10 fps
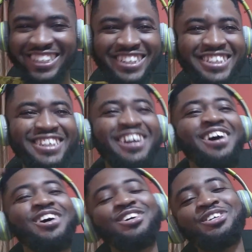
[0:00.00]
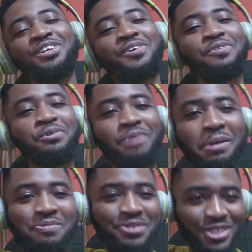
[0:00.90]
Okay, so if you
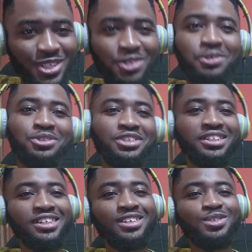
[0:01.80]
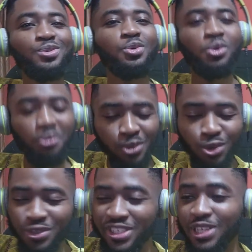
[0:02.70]
rap for 600 years, you no go blow
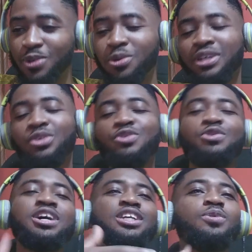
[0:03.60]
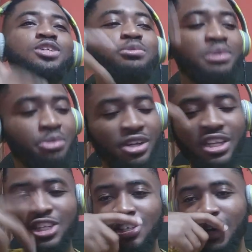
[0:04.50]
rich lecon. I don't know if you guys are watching Big Brother
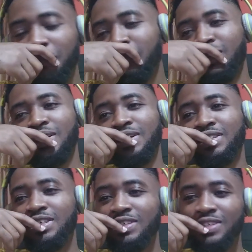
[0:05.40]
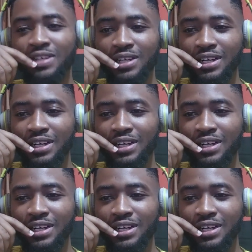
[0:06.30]
Naija. There's this